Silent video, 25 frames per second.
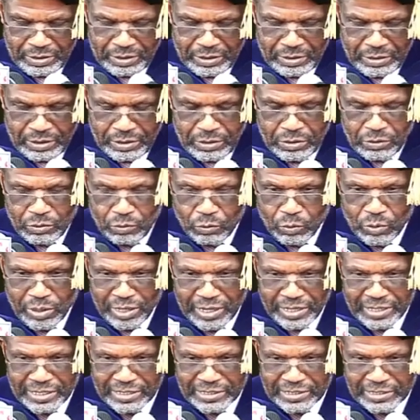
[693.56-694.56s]
Why
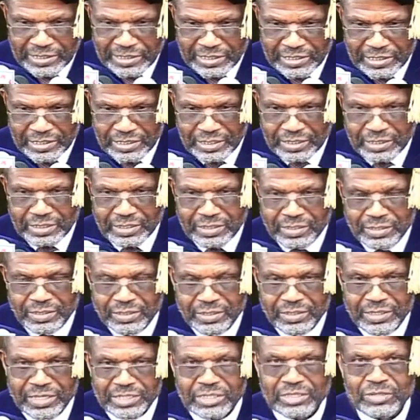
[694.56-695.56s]
is it
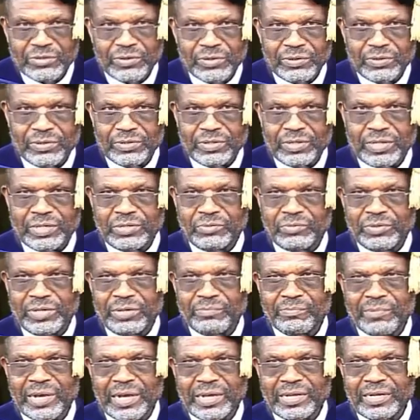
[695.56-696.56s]
critical that we
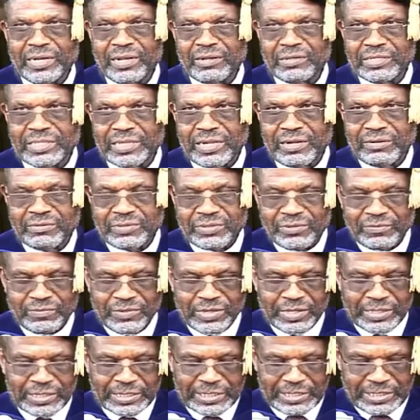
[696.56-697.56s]
remind ourselves of
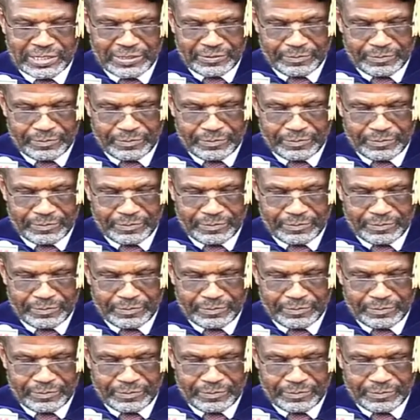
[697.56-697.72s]
this?